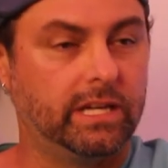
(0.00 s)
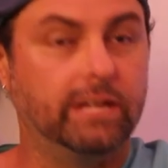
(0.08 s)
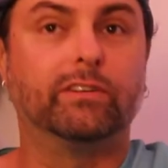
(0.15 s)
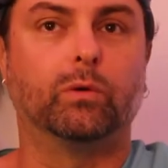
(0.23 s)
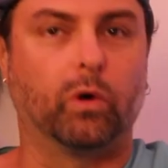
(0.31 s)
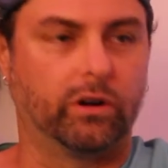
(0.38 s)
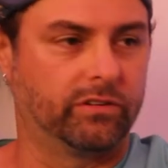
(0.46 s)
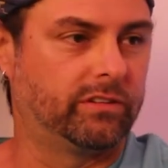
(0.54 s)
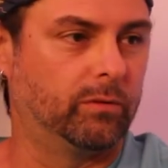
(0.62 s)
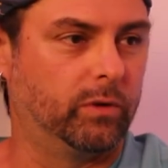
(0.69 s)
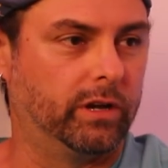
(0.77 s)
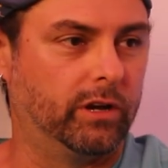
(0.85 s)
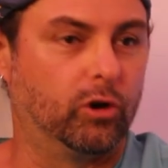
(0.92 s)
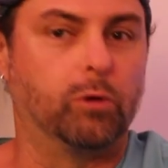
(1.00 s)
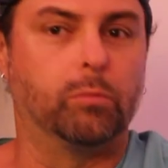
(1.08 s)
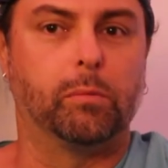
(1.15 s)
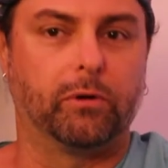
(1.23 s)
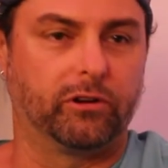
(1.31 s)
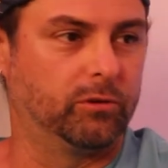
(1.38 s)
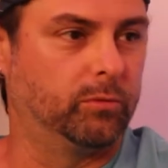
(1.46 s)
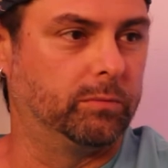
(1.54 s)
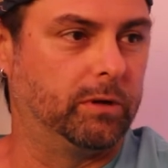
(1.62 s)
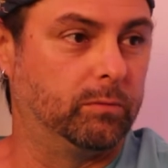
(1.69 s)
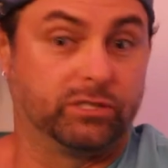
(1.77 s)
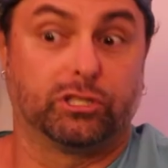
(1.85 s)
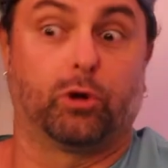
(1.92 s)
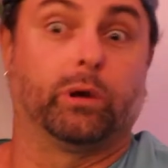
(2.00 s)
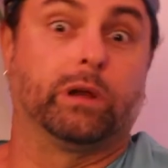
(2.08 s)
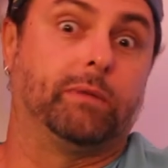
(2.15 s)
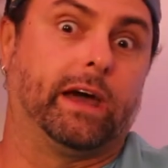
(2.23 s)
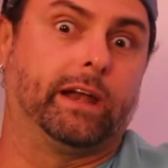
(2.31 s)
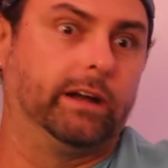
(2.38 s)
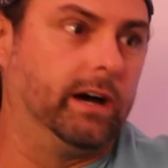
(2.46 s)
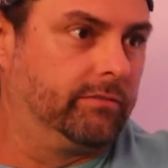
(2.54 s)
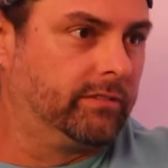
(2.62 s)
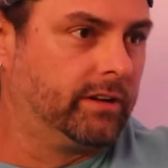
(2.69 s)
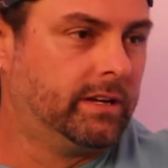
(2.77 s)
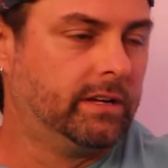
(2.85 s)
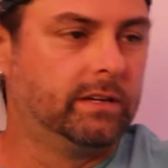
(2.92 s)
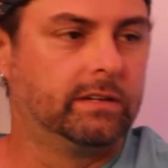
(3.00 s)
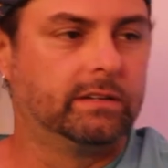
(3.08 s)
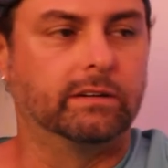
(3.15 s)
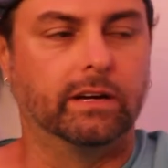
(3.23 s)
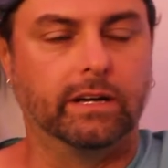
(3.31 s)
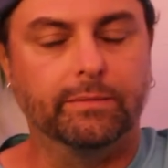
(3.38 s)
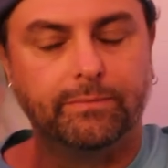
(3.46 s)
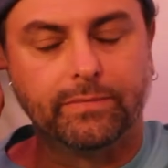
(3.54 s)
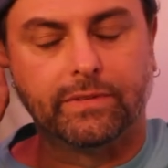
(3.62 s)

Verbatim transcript: Even worse than what a normal person would be, which is already bad enough, right?